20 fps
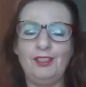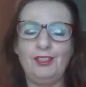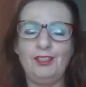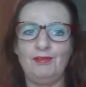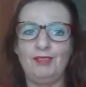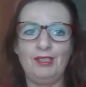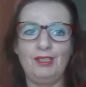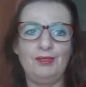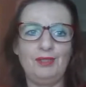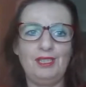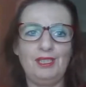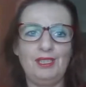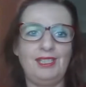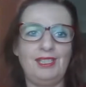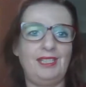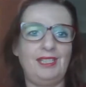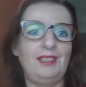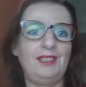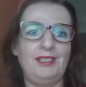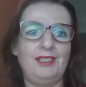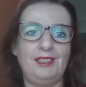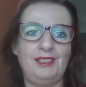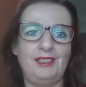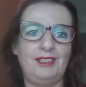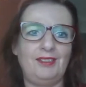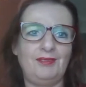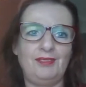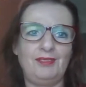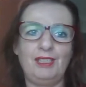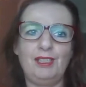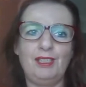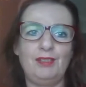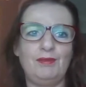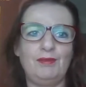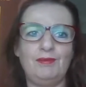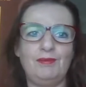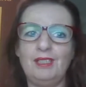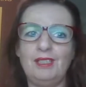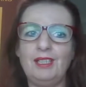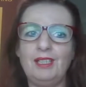you're very sensitive.
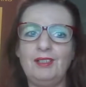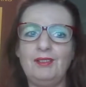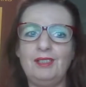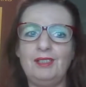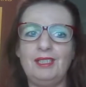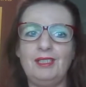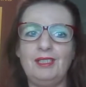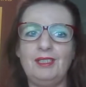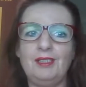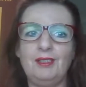That's very